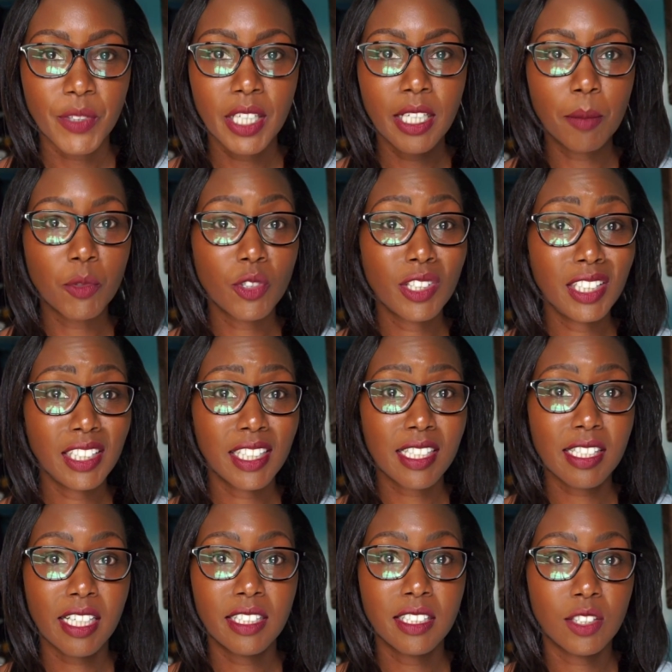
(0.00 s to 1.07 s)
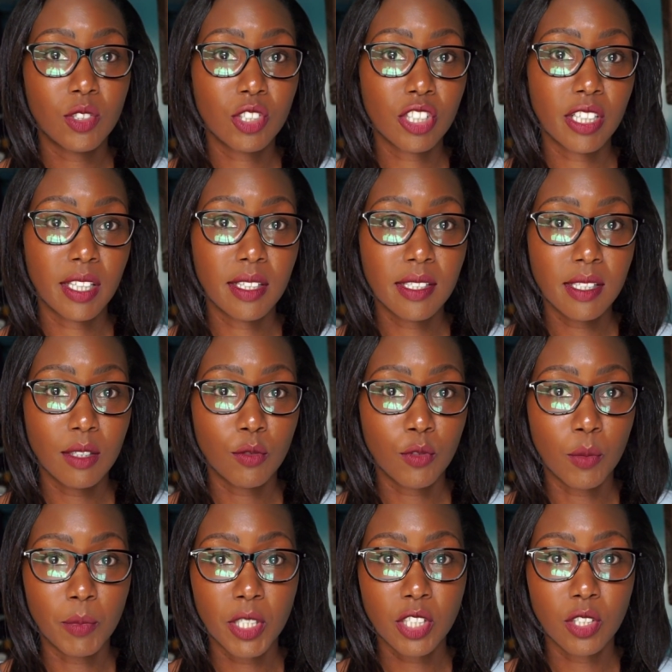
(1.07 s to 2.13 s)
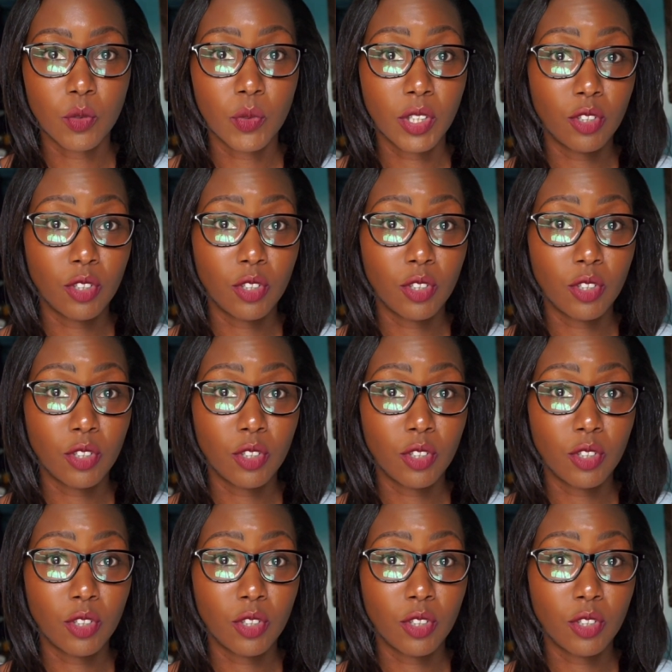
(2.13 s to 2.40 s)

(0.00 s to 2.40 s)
And I'm really excited to share this information